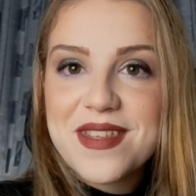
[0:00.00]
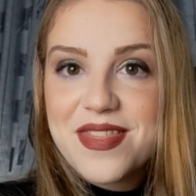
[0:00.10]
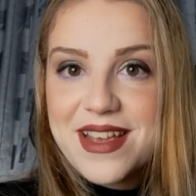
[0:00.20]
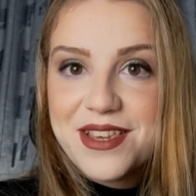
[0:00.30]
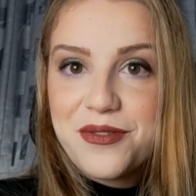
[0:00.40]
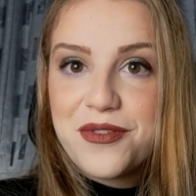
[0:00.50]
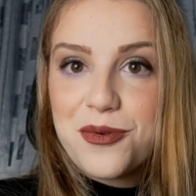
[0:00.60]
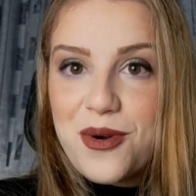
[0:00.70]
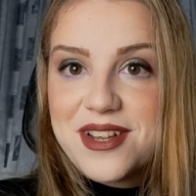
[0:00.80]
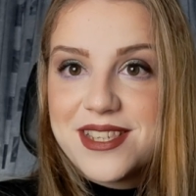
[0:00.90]
Thank you for
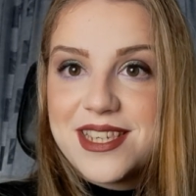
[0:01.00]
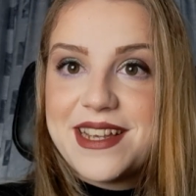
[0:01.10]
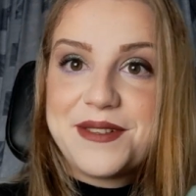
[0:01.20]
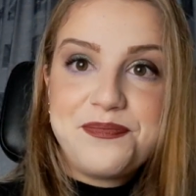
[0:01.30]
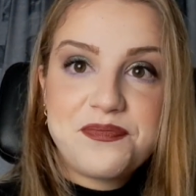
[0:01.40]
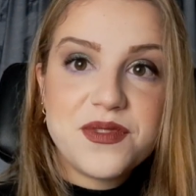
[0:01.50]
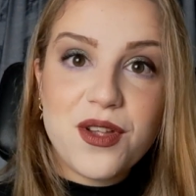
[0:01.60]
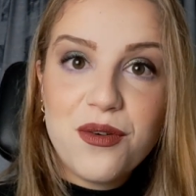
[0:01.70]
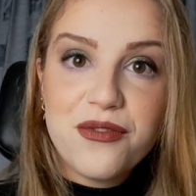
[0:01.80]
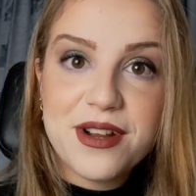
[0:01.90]
watching.
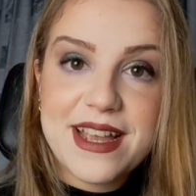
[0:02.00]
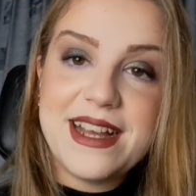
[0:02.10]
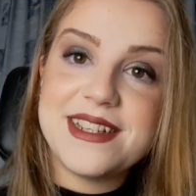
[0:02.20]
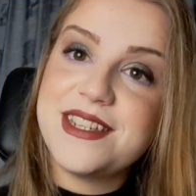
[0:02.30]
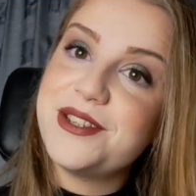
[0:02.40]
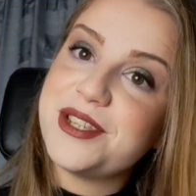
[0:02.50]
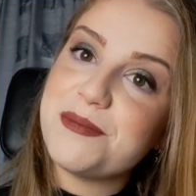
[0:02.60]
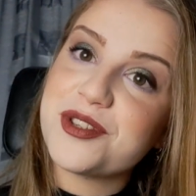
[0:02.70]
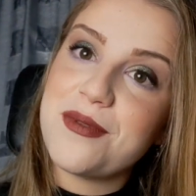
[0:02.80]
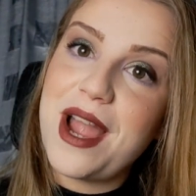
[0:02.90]
Don't forget to
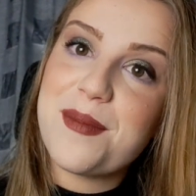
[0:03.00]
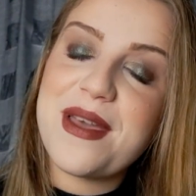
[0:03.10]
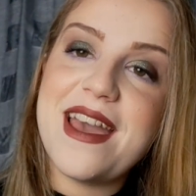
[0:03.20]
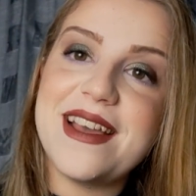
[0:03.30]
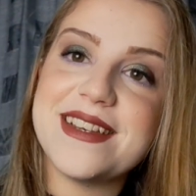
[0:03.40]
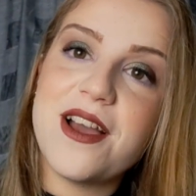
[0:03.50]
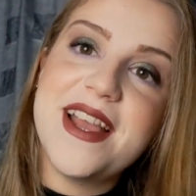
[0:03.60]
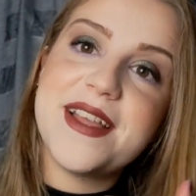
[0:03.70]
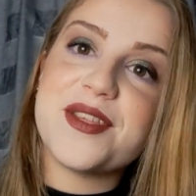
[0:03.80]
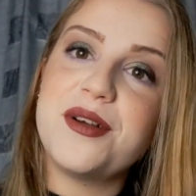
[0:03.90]
subscribe and
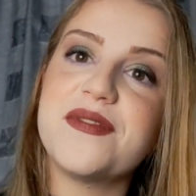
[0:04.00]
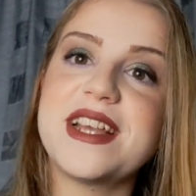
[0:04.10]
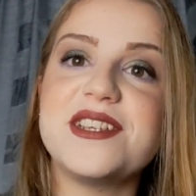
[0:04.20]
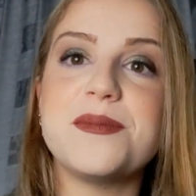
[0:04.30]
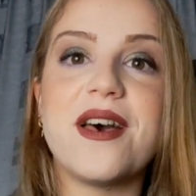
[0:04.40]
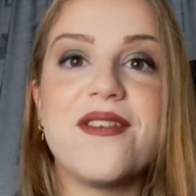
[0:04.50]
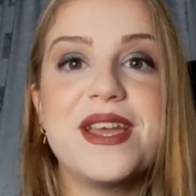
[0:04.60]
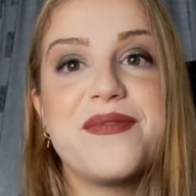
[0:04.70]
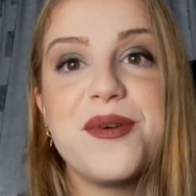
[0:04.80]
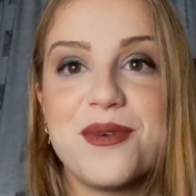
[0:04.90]
hit the notification bell
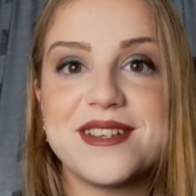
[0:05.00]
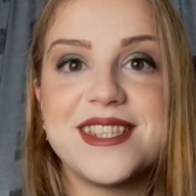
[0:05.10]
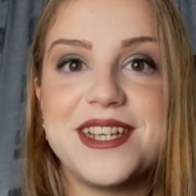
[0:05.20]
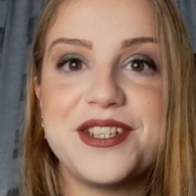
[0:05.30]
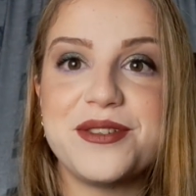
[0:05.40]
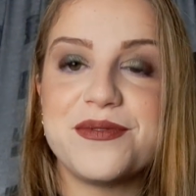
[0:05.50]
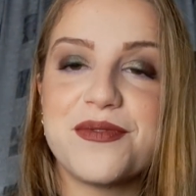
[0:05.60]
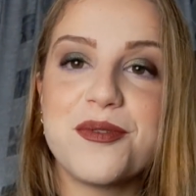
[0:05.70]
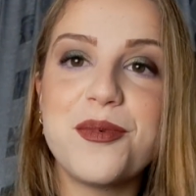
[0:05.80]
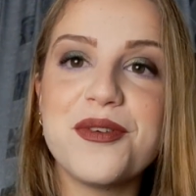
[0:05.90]
if you want to stay tuned
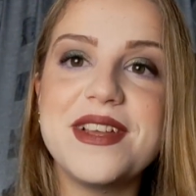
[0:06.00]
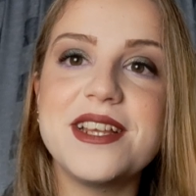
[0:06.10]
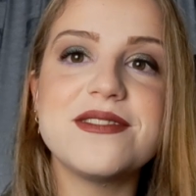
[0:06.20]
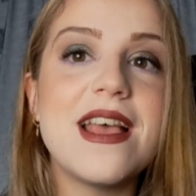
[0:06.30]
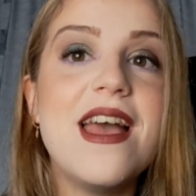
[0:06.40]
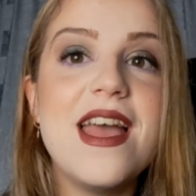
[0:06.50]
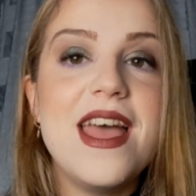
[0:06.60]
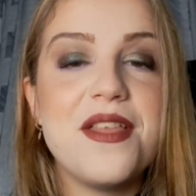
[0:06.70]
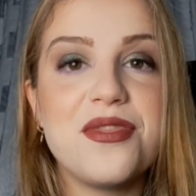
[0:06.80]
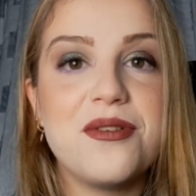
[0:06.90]
for more videos.
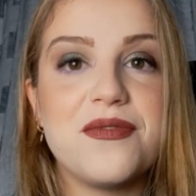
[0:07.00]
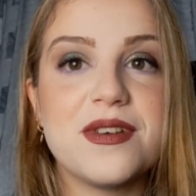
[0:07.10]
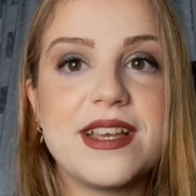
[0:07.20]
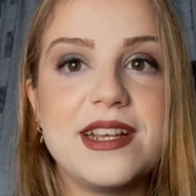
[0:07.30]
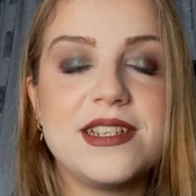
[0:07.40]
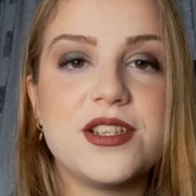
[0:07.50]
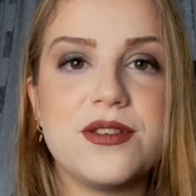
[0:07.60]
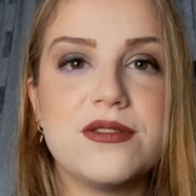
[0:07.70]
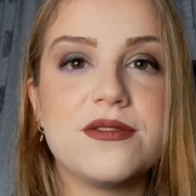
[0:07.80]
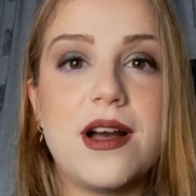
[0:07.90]
And don't forget
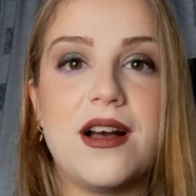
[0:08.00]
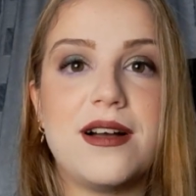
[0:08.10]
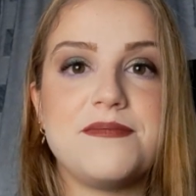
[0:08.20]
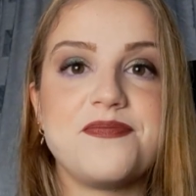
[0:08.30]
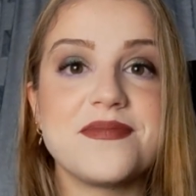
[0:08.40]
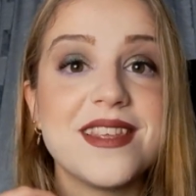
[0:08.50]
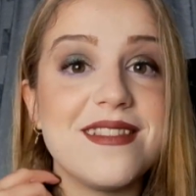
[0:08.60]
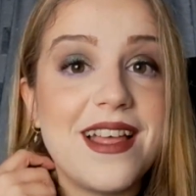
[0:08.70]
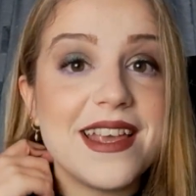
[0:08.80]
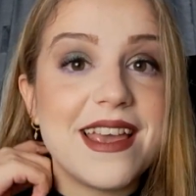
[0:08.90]
to
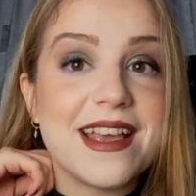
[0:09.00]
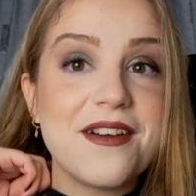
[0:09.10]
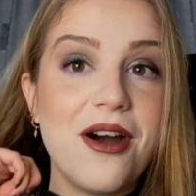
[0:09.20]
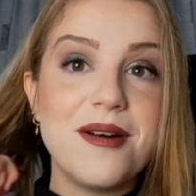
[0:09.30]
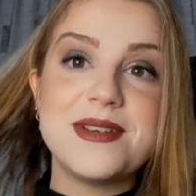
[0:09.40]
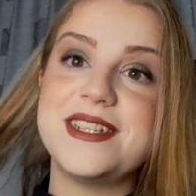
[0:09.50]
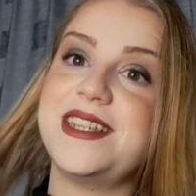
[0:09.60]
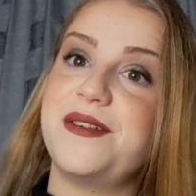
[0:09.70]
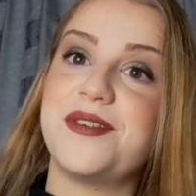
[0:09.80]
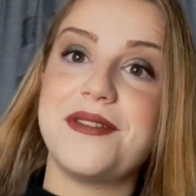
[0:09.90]
like and comment
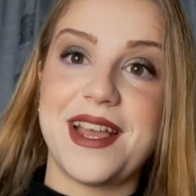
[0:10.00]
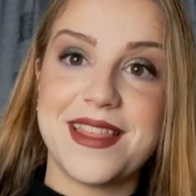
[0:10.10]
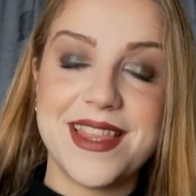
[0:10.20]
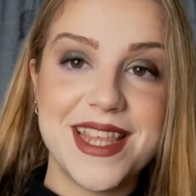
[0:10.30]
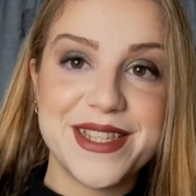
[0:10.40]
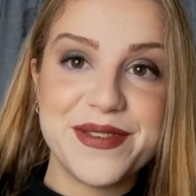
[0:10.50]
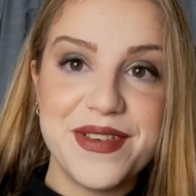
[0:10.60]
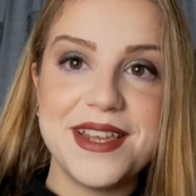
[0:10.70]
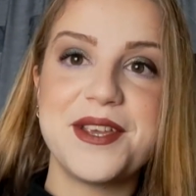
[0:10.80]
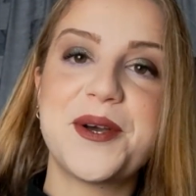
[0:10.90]
if you liked this
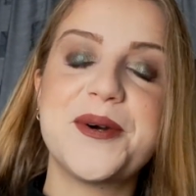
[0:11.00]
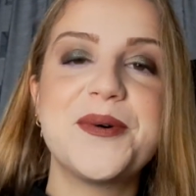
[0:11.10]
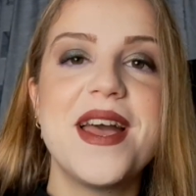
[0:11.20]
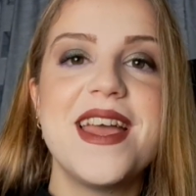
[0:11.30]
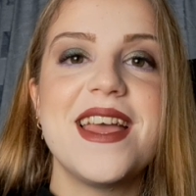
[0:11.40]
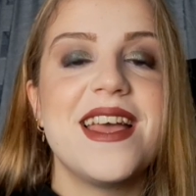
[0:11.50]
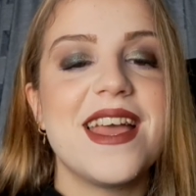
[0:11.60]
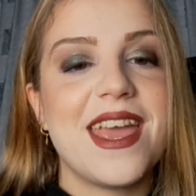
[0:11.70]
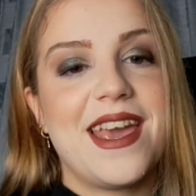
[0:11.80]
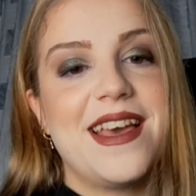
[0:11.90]
video.
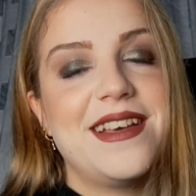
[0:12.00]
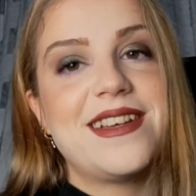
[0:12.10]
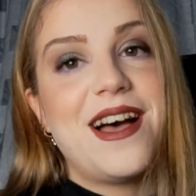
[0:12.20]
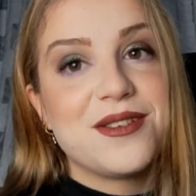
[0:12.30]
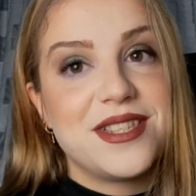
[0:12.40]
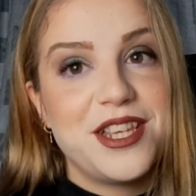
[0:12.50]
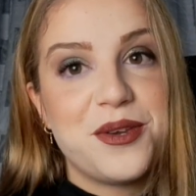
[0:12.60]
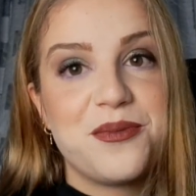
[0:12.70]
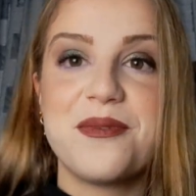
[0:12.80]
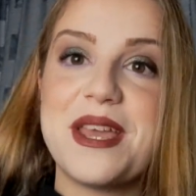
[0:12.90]
And I'll see
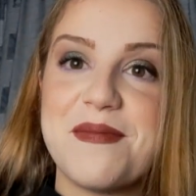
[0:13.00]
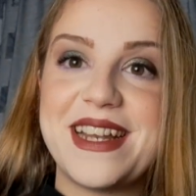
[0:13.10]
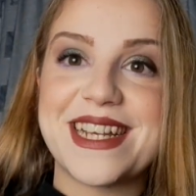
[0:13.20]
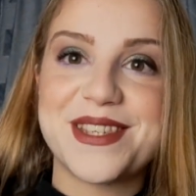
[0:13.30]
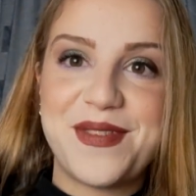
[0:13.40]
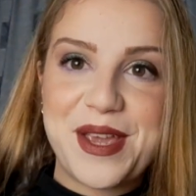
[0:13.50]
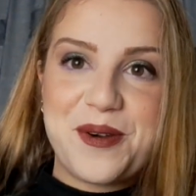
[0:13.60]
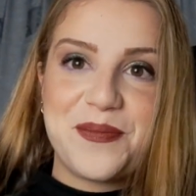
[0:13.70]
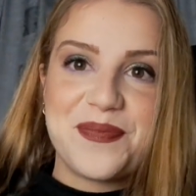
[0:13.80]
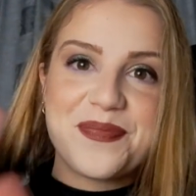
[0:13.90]
you in my next
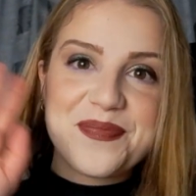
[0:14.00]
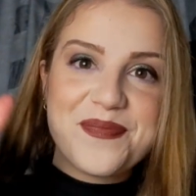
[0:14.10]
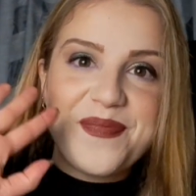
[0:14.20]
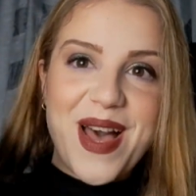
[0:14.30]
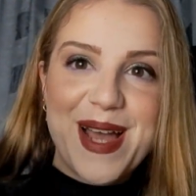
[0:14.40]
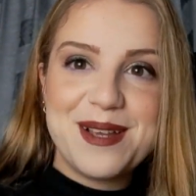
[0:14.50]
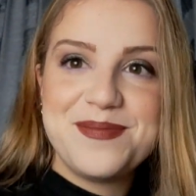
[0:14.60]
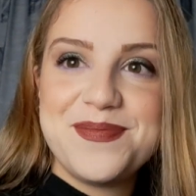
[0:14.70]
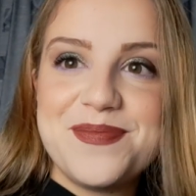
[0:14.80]
video. Bye!